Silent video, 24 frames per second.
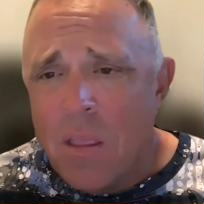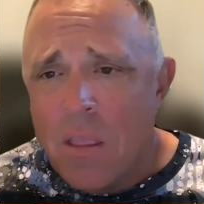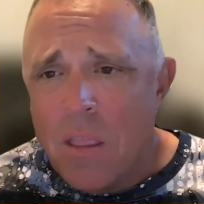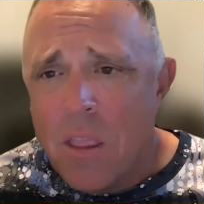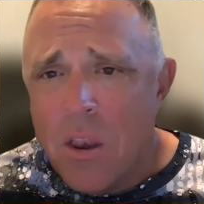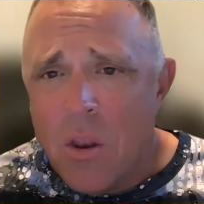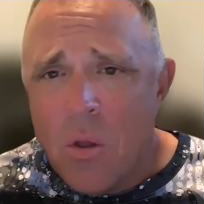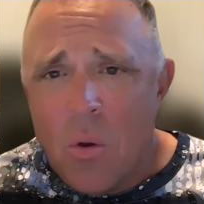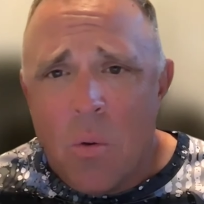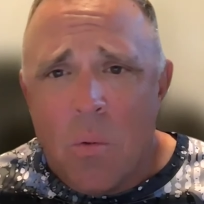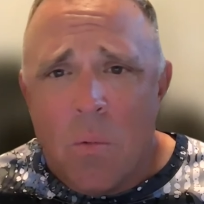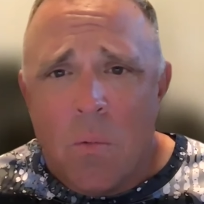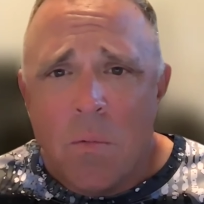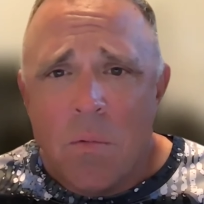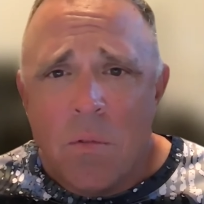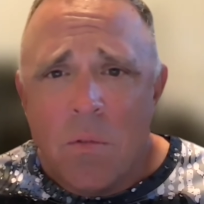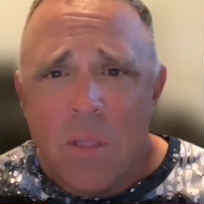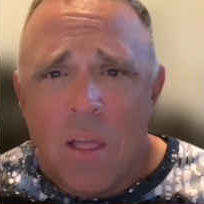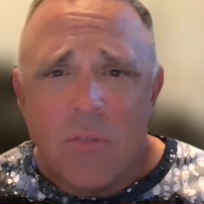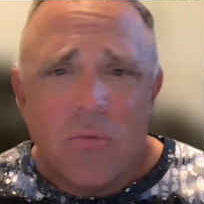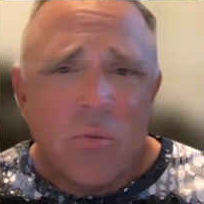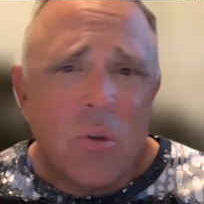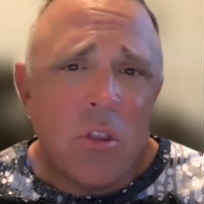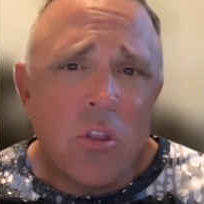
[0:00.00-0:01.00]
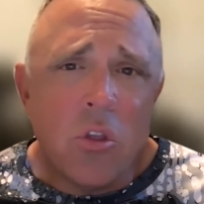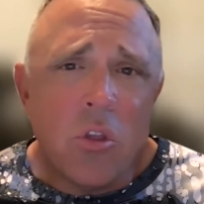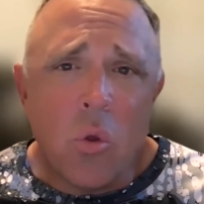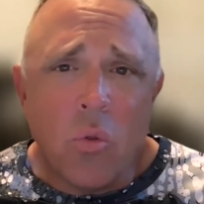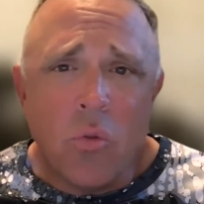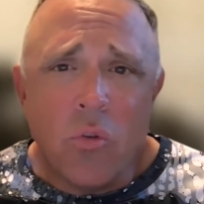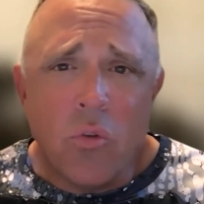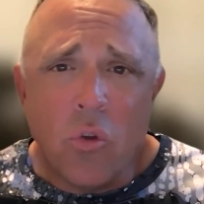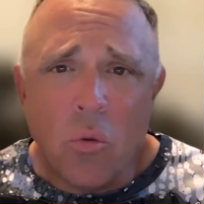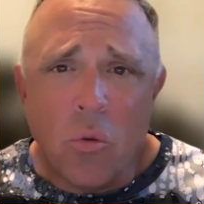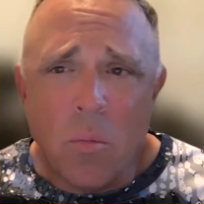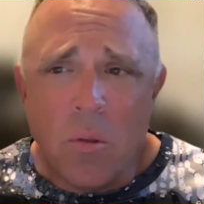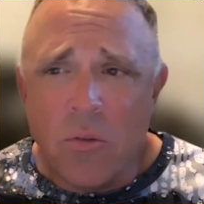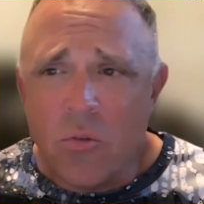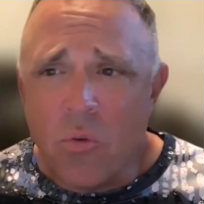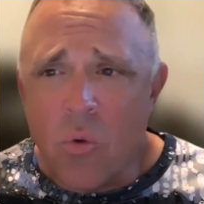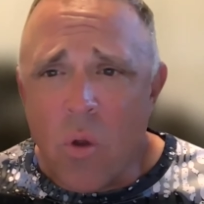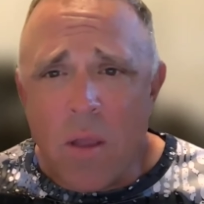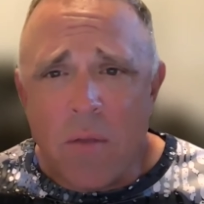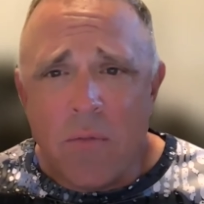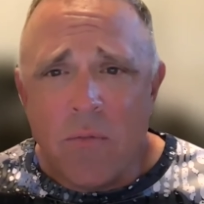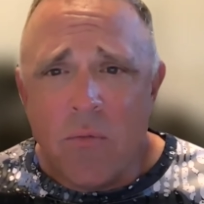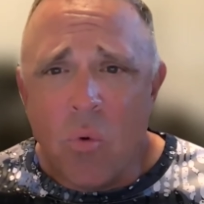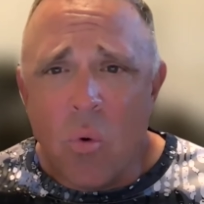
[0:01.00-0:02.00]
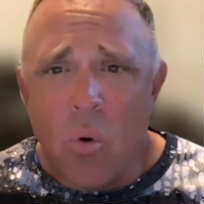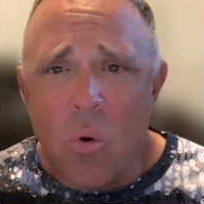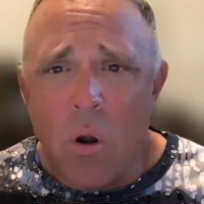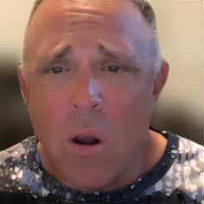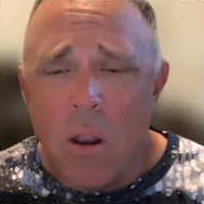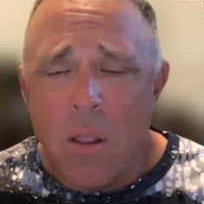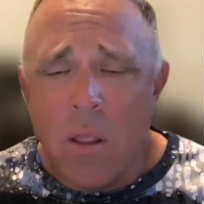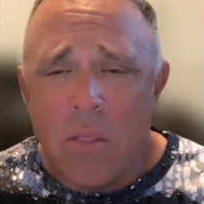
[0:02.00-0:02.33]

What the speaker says: that's what YouTube is great for.